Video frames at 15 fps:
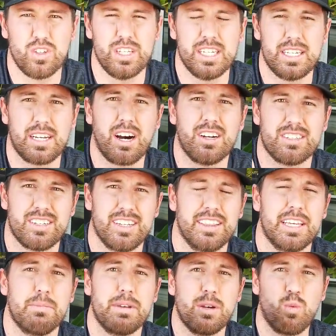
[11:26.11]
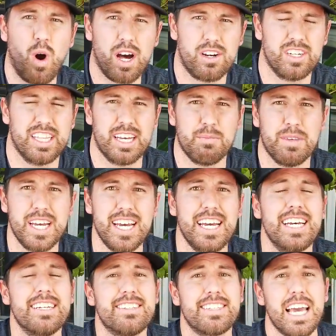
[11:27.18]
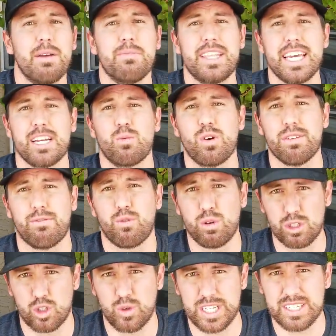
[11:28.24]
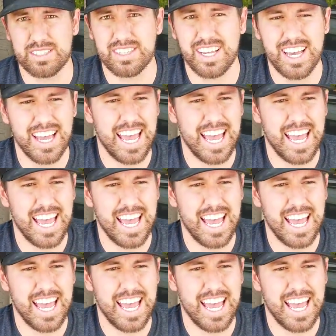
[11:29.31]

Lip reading: You need to constantly be watering them. Same thing with fruit trees.